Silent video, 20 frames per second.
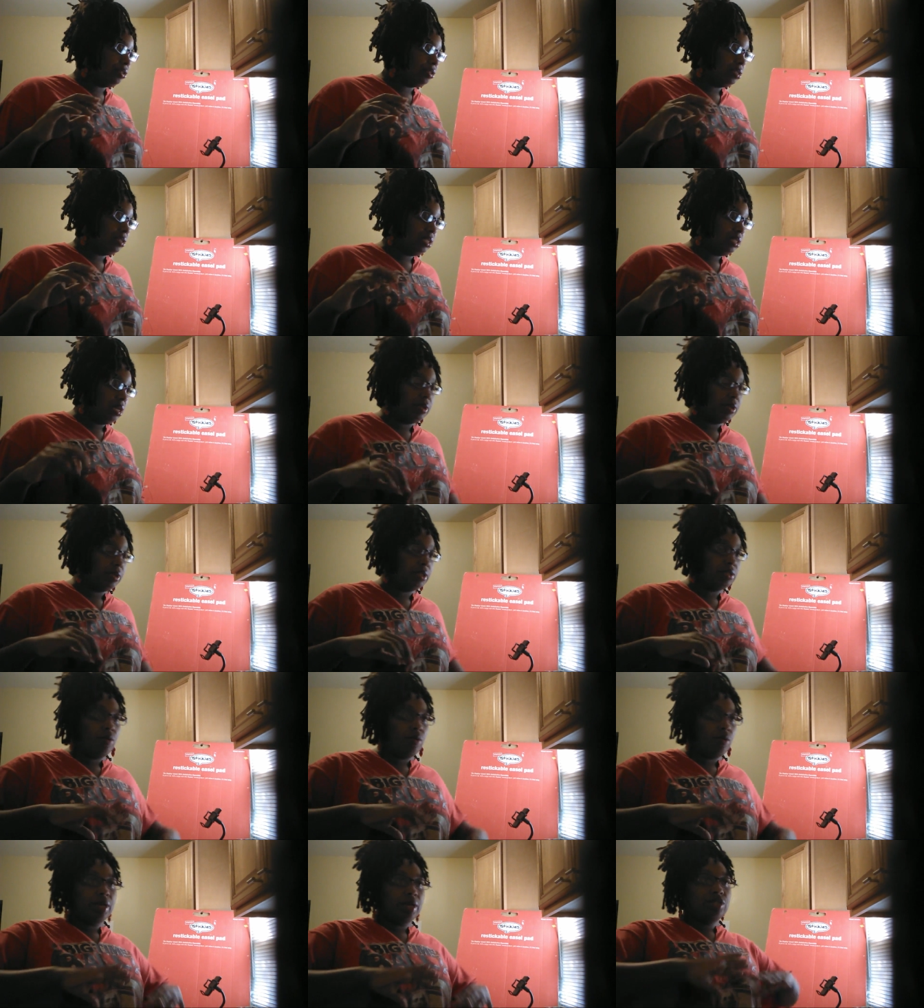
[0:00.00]
step is
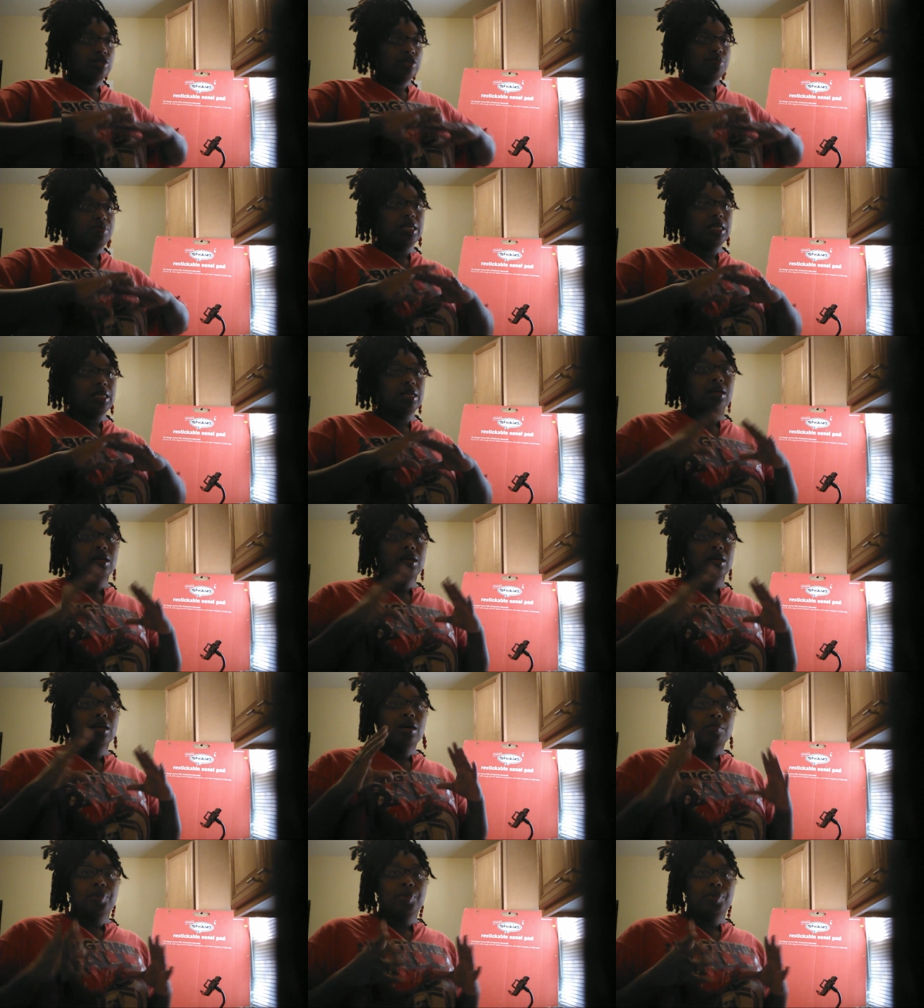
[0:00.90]
going to be
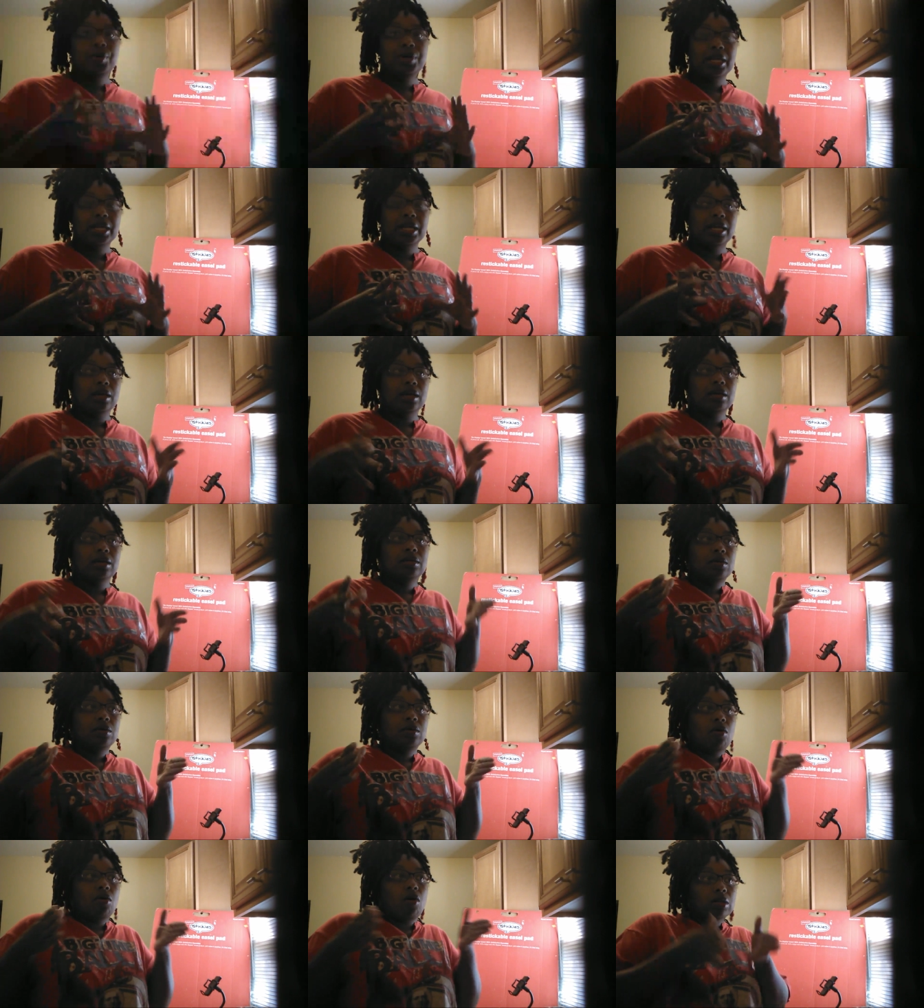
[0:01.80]
putting
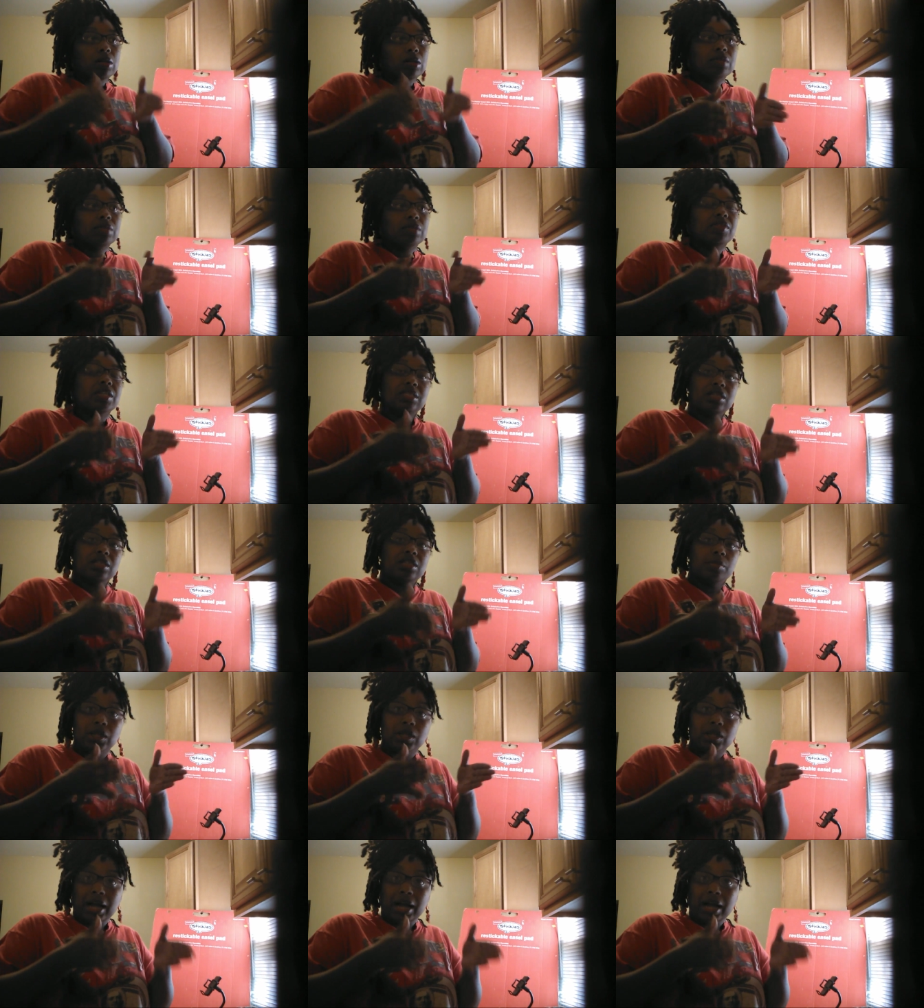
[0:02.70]
all of the similar